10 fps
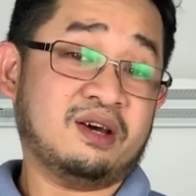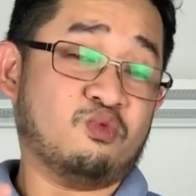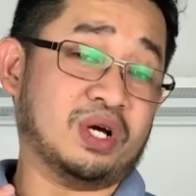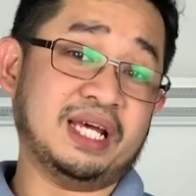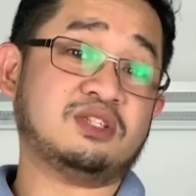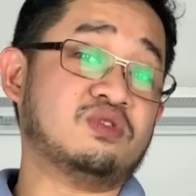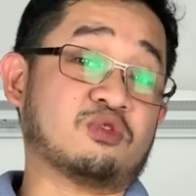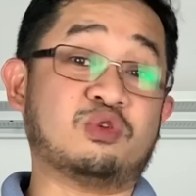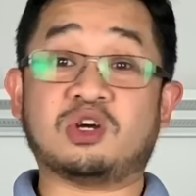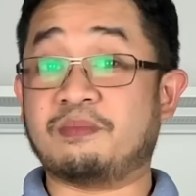Well, let's do a
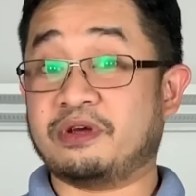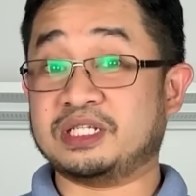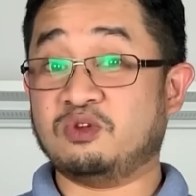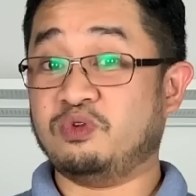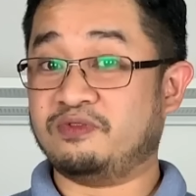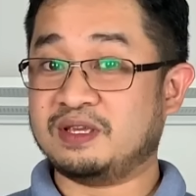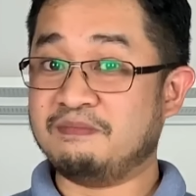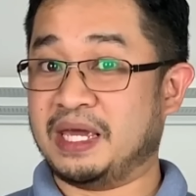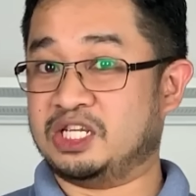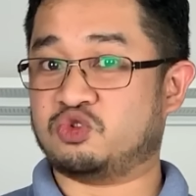quick comparison with the
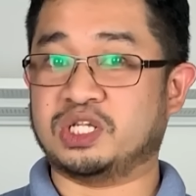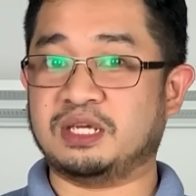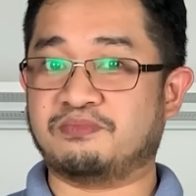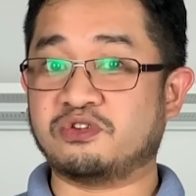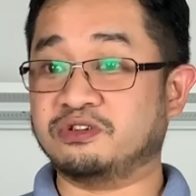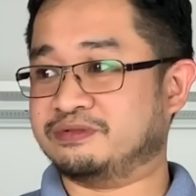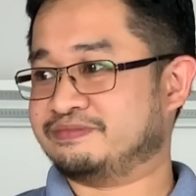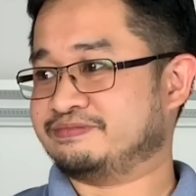Mate 20 Pro.